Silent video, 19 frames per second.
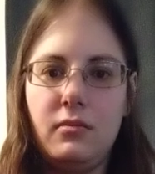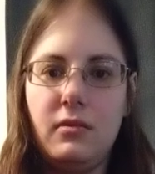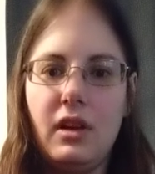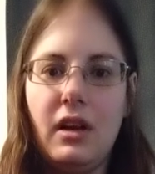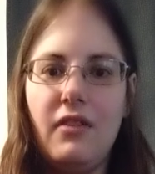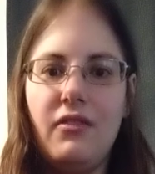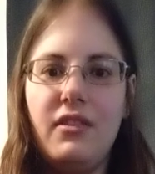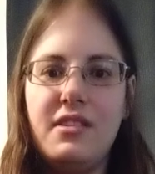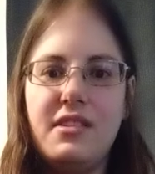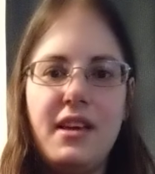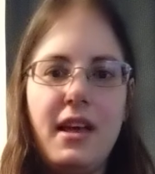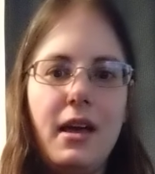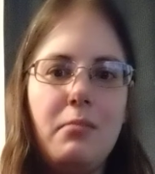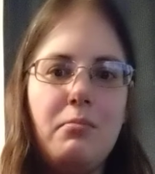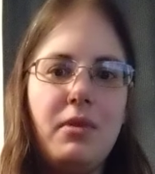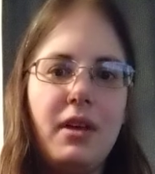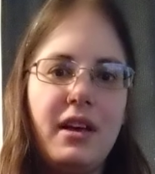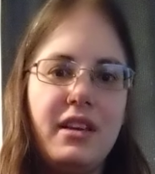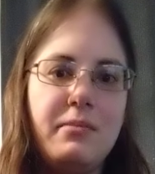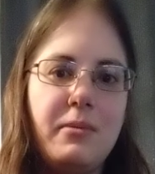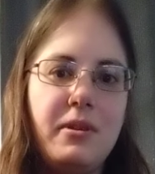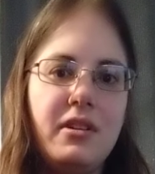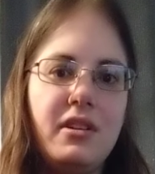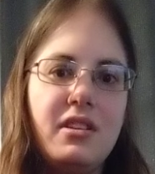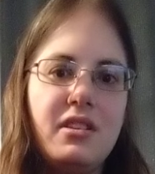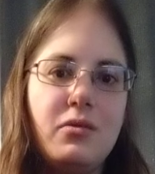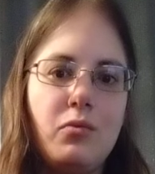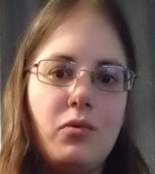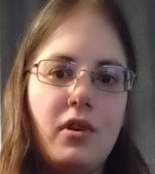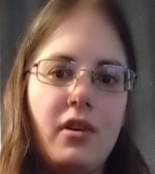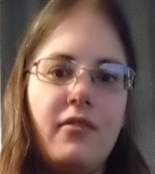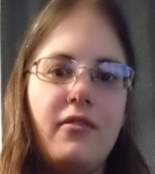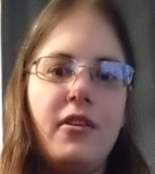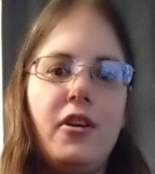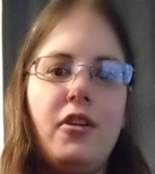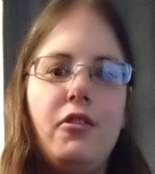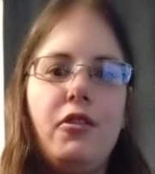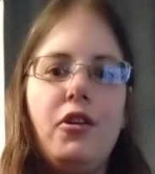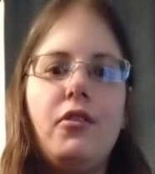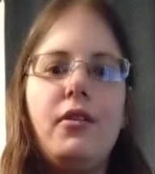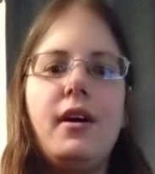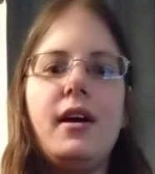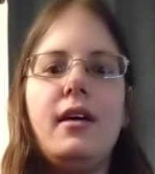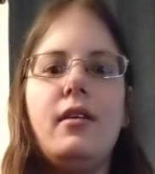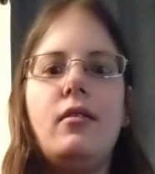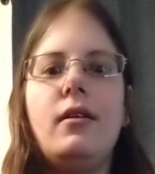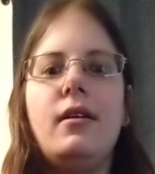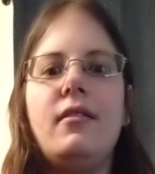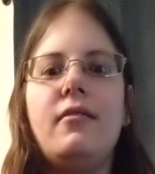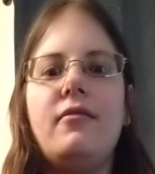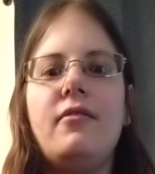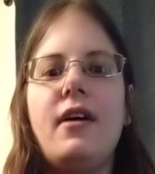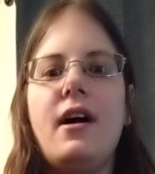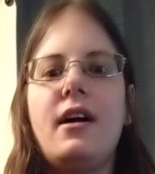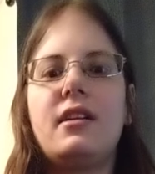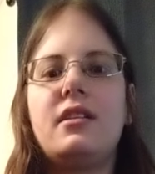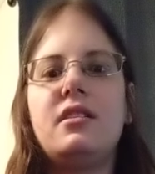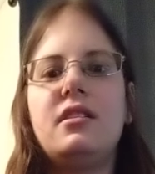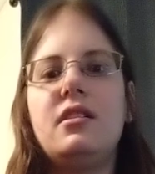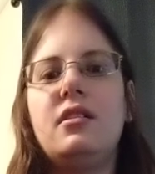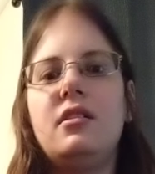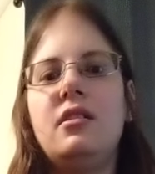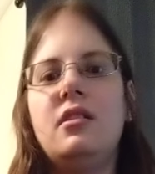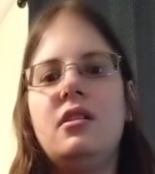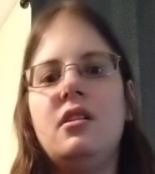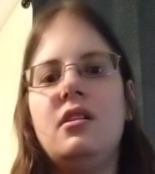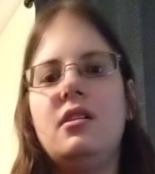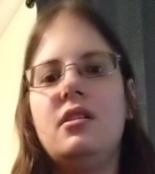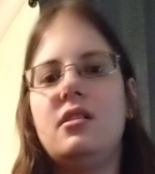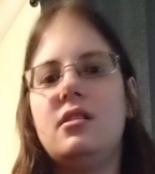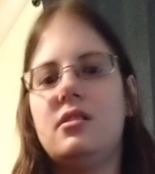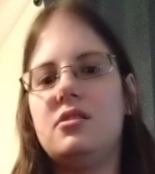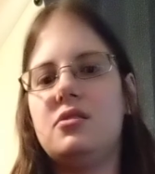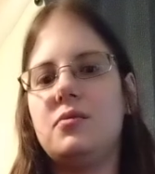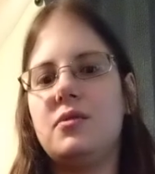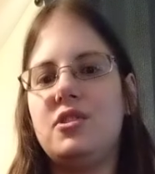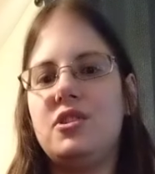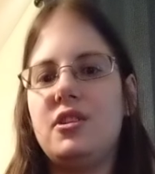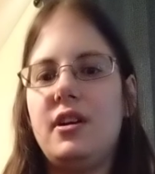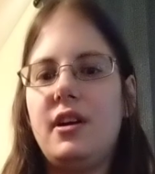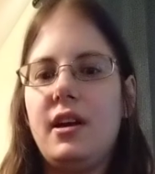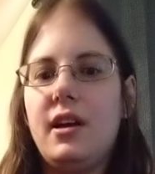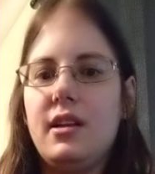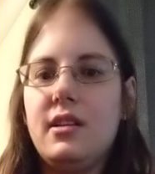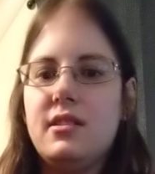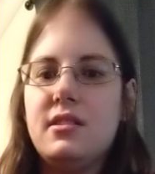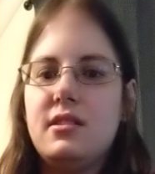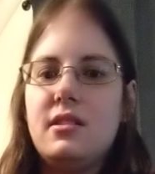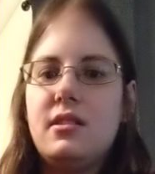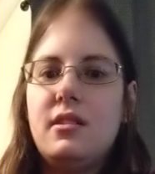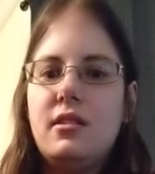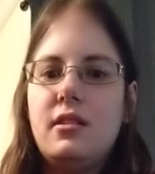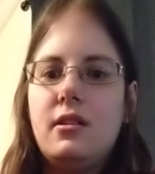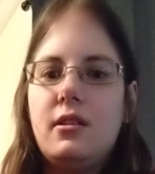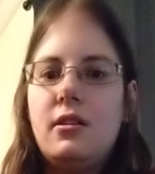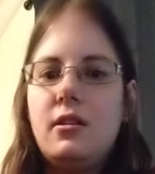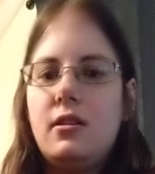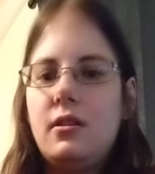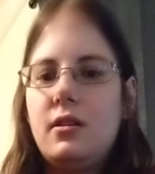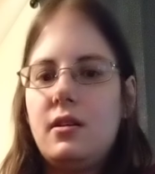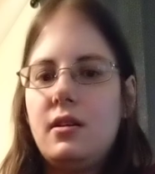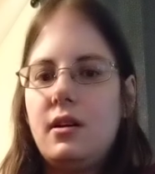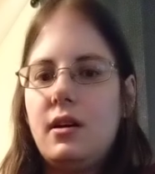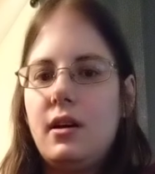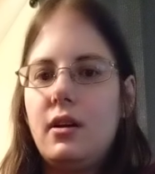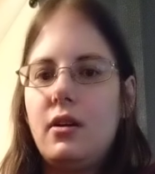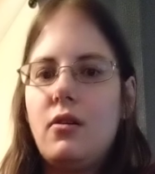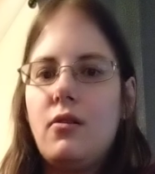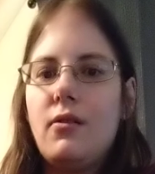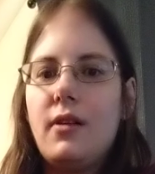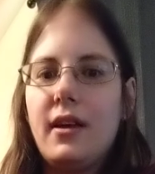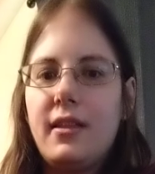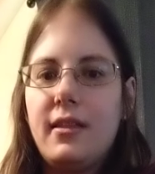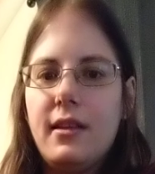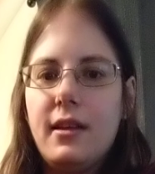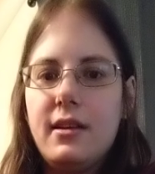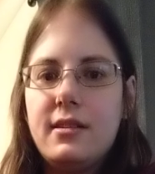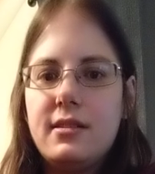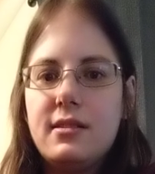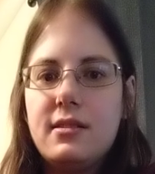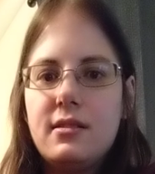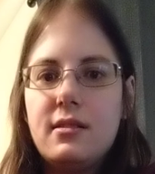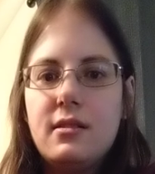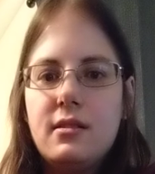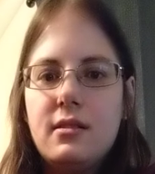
Now if this hand placement doesn't work for you, you can in fact switch your hands and go like this.